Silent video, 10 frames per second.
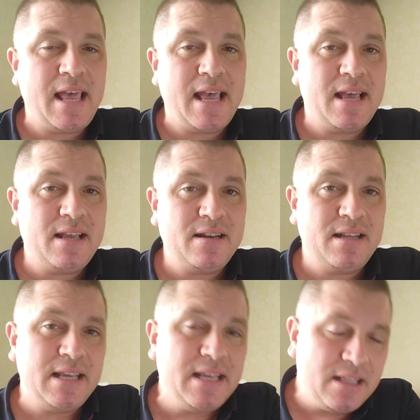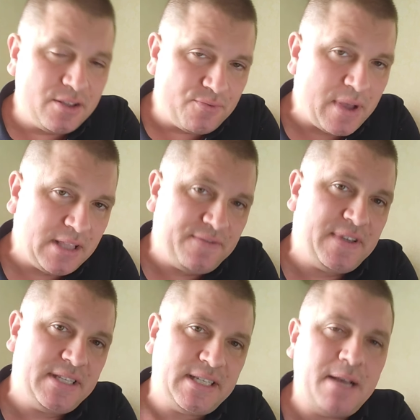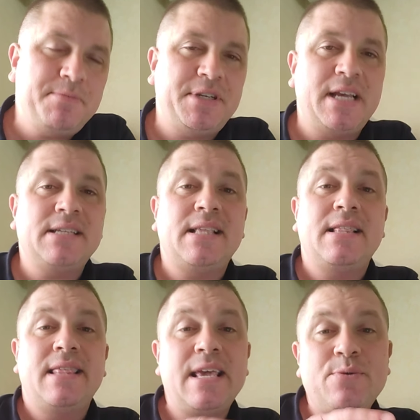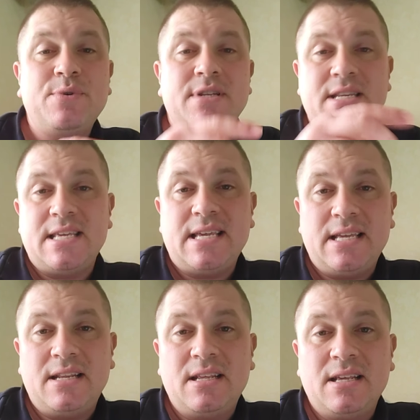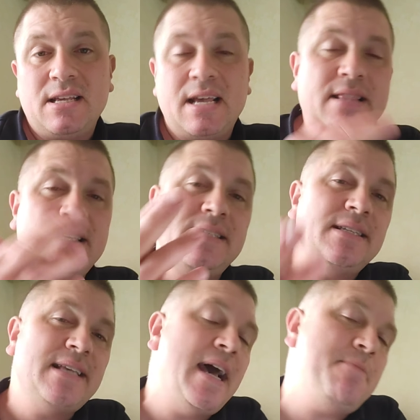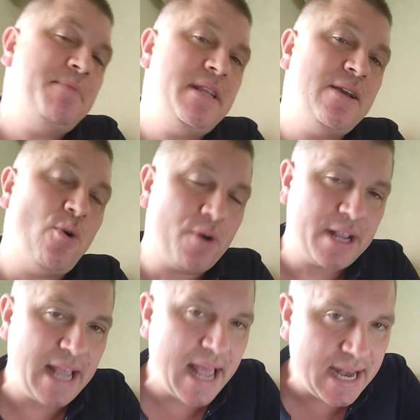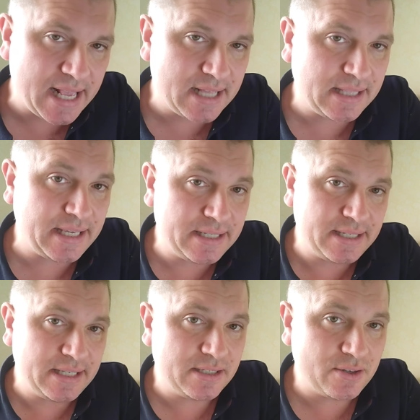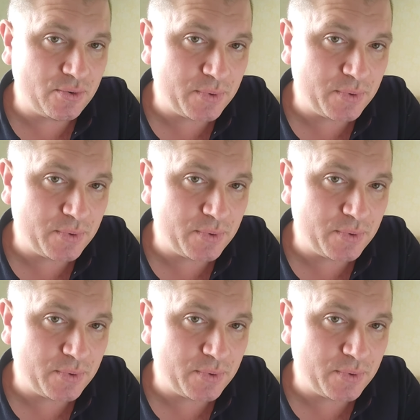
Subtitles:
and in the relevant subjects that they would need, and this is happening organically. See, so